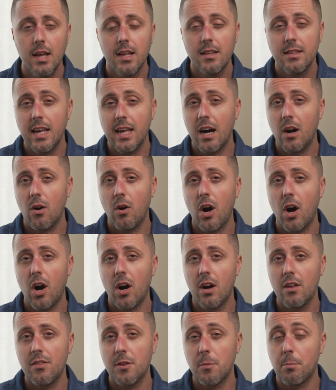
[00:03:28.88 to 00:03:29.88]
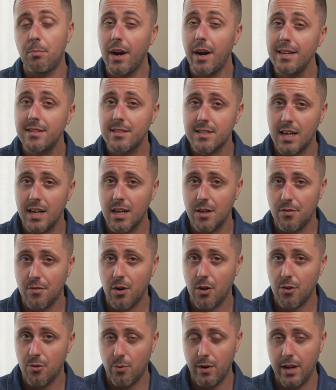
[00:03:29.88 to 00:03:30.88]
Now, on the bright side of
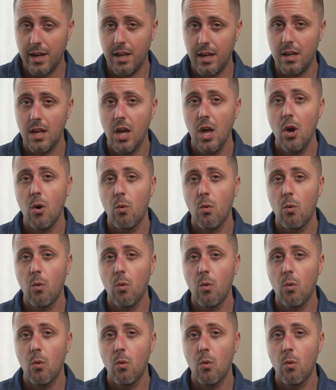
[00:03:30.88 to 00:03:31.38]
all the rain,